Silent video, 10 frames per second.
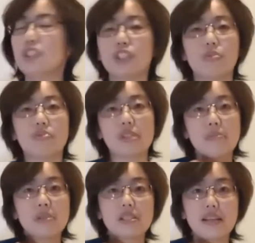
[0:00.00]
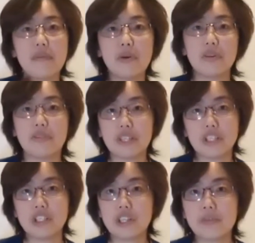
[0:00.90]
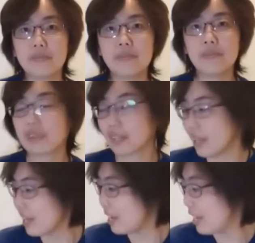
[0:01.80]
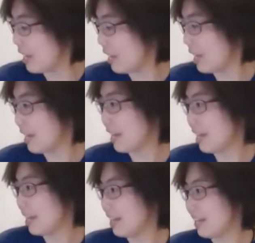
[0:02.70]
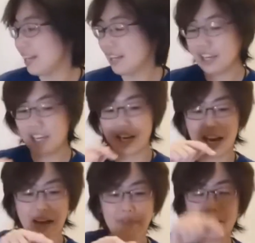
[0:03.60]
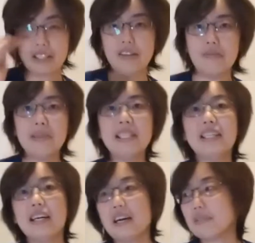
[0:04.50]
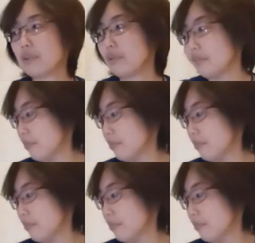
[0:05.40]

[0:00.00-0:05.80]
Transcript: Just with some slight modification. And I have Aki with me, I have Kyo